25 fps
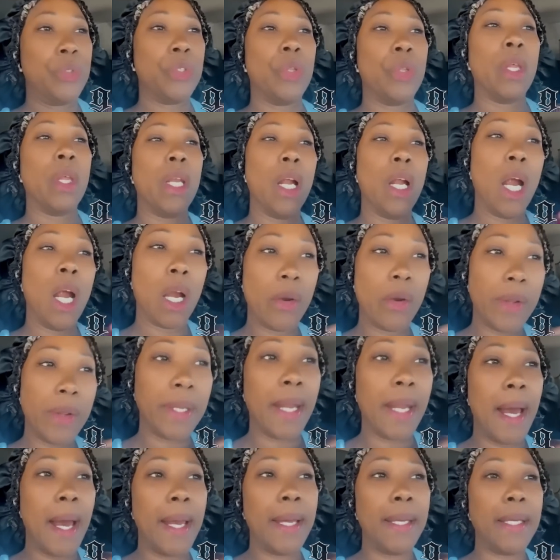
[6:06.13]
so that her
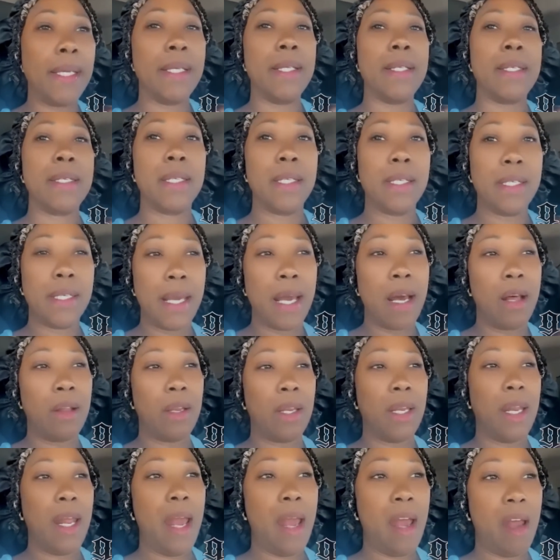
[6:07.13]
and I can sit down
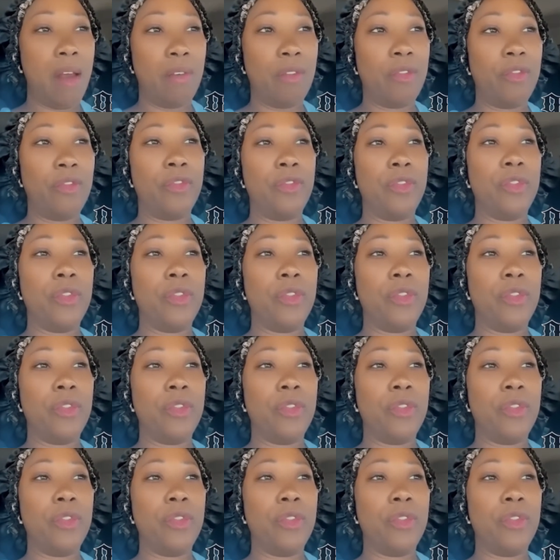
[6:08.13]
and have